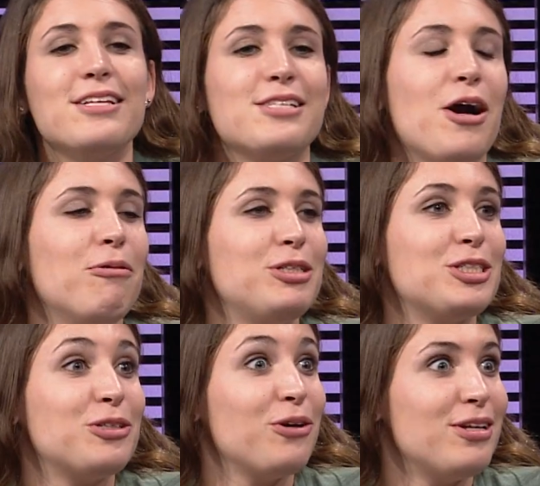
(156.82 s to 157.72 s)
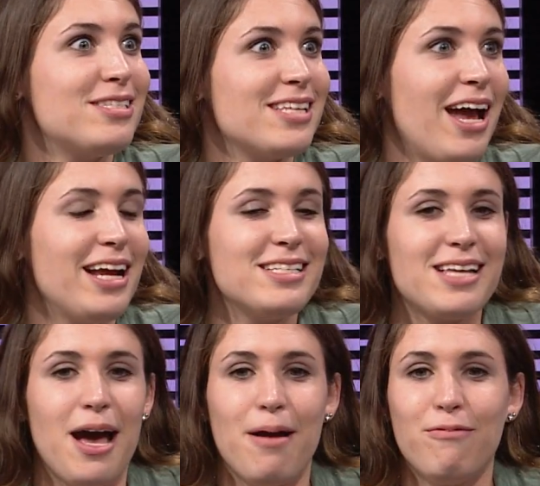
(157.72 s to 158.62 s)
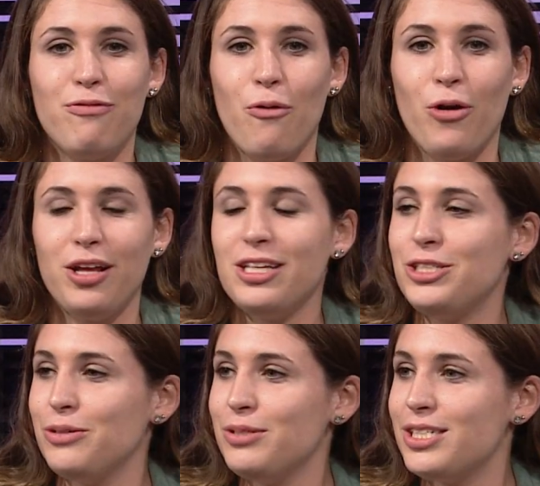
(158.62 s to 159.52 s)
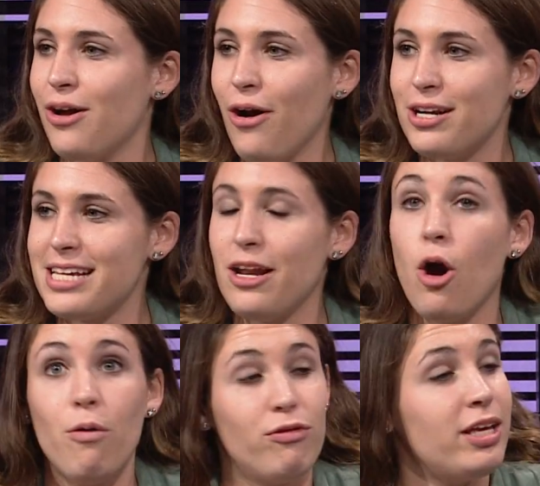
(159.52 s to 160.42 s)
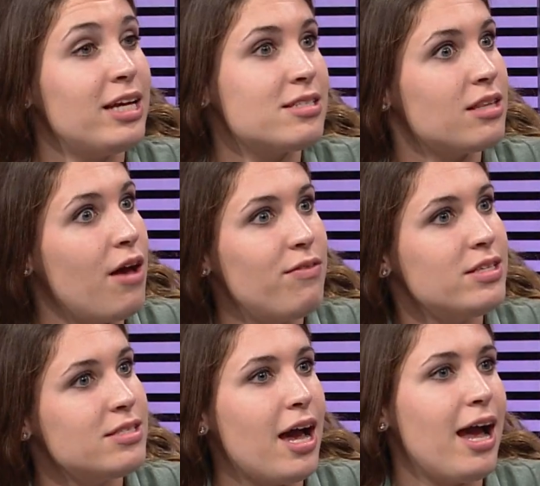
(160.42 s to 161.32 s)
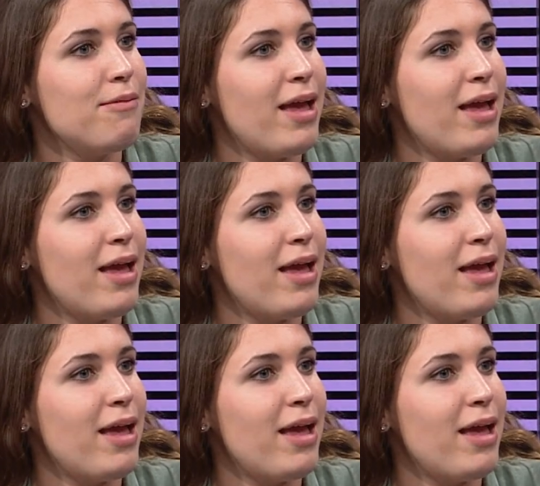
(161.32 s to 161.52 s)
So, which is good signs um, for the two stars, and hopefully it's love this time,